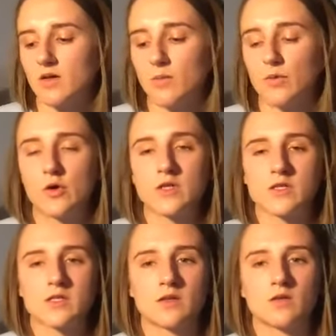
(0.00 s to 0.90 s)
a
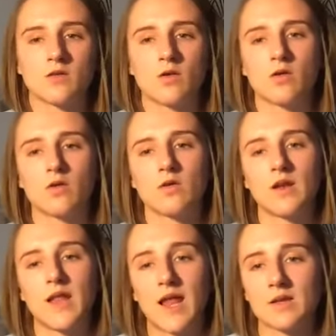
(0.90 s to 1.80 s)
person or
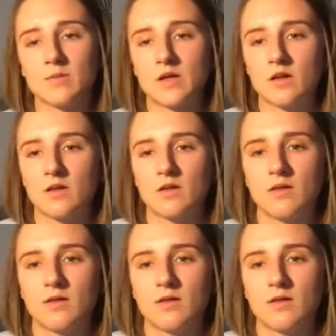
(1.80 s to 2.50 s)
an animal.